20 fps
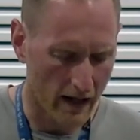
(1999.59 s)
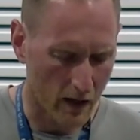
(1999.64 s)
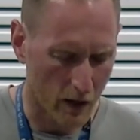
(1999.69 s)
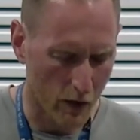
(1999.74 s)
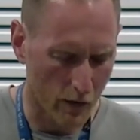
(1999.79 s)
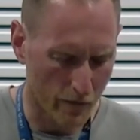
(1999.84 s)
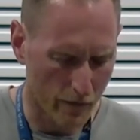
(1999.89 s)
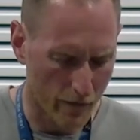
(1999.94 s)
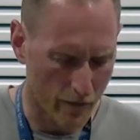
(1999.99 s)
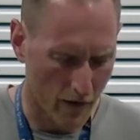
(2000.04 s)

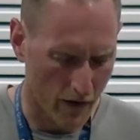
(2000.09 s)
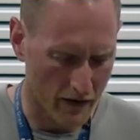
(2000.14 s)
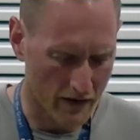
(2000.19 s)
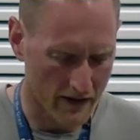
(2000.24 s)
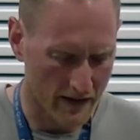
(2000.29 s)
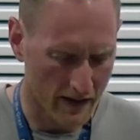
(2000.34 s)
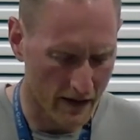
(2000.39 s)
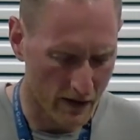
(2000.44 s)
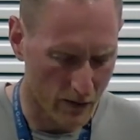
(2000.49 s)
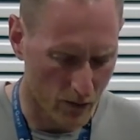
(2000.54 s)

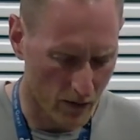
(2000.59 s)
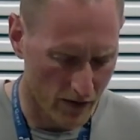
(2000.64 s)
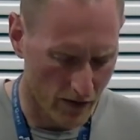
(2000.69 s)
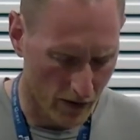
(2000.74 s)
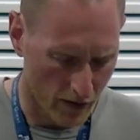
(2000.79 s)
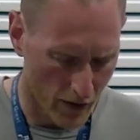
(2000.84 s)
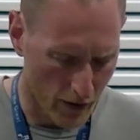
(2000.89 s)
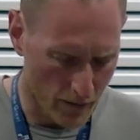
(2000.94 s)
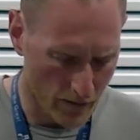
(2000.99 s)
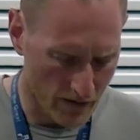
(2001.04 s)
confronted with
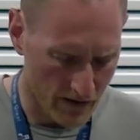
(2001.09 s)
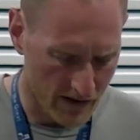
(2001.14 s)
our own